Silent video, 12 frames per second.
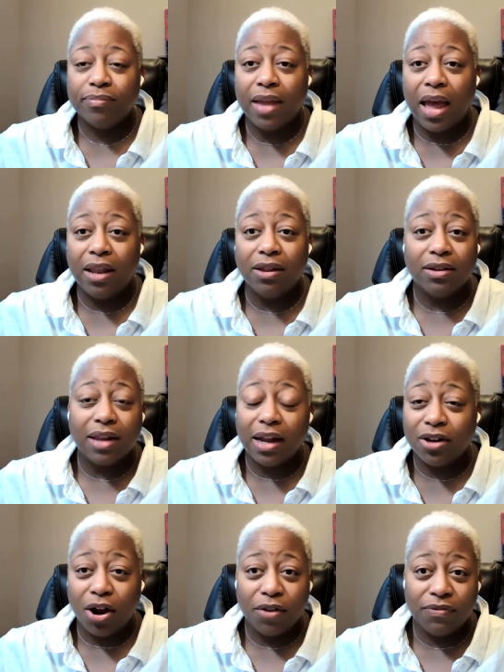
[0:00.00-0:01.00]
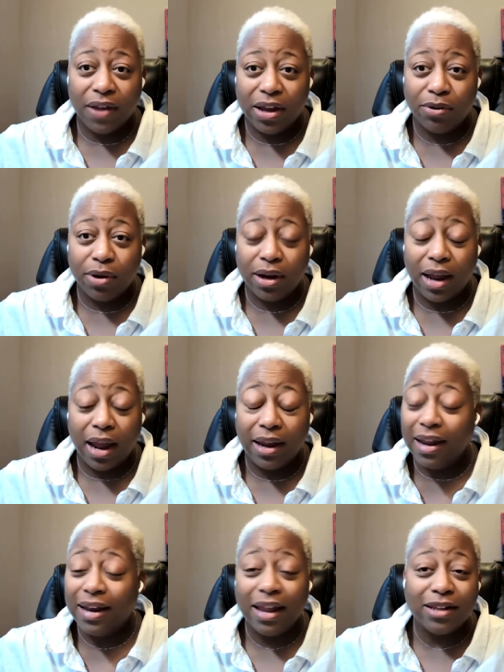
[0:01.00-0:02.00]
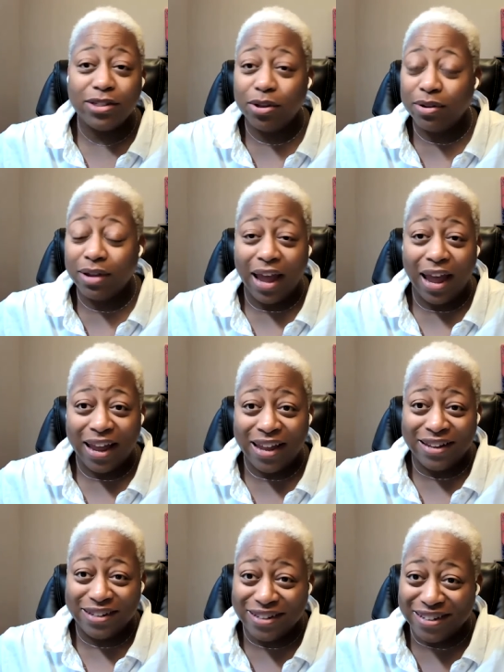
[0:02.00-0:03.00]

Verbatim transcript: I look like Darth Vader at night, and that's okay.